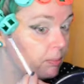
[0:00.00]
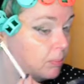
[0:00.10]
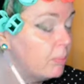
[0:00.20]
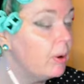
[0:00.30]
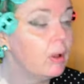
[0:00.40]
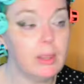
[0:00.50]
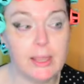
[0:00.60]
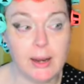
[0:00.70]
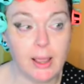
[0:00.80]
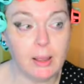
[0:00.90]
pull
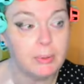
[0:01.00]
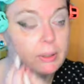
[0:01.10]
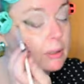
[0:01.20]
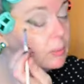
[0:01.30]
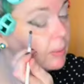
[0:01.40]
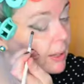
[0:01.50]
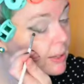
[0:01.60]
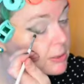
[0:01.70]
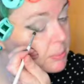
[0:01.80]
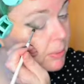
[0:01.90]
it up a little
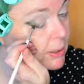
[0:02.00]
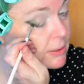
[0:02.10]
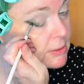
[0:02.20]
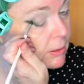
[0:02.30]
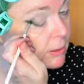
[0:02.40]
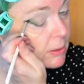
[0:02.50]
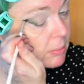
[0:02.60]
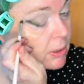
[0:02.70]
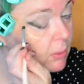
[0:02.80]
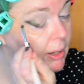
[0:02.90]
bit, but it's not gonna
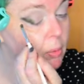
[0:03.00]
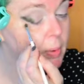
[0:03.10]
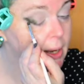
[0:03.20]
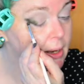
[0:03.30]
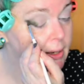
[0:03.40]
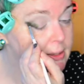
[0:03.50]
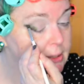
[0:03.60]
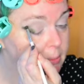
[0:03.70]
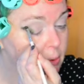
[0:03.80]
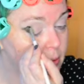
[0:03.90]
be quite a wing because
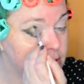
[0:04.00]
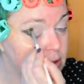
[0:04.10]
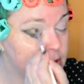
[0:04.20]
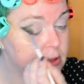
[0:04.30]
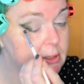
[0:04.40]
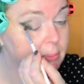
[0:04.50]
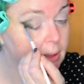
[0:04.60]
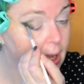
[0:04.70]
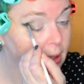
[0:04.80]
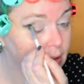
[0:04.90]
I'm going to use some
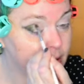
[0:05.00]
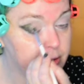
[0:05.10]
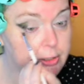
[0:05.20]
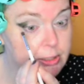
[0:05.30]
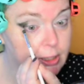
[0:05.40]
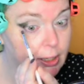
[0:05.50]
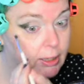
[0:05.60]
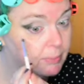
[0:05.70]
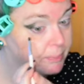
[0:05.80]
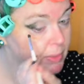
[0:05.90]
black liner
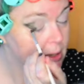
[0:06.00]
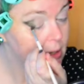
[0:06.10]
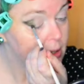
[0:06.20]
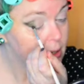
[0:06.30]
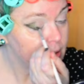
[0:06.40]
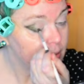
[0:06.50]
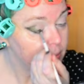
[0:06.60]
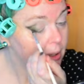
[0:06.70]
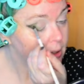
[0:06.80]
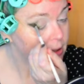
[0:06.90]
today.
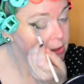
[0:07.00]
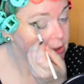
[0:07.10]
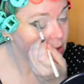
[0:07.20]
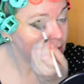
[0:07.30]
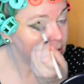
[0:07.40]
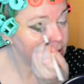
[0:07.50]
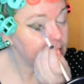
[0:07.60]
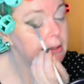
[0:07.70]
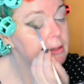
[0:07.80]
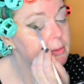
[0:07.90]
But I just thought
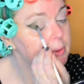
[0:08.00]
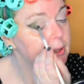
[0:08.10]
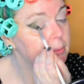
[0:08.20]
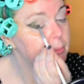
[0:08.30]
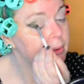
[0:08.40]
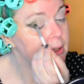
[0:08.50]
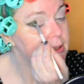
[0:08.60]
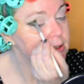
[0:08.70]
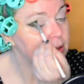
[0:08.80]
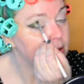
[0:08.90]
I'm going to
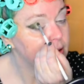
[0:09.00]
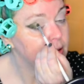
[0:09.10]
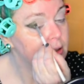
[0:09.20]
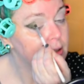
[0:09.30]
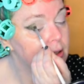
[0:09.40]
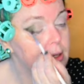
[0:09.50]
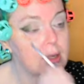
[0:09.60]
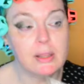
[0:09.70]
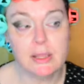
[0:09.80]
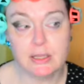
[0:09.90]
put
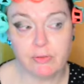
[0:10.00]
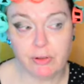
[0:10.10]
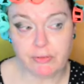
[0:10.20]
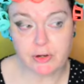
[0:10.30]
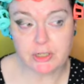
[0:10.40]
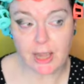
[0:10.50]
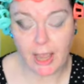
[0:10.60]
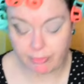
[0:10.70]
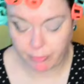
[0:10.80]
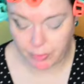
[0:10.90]
this for the first
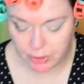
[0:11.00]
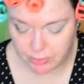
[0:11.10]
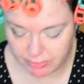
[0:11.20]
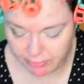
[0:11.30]
half. We'll use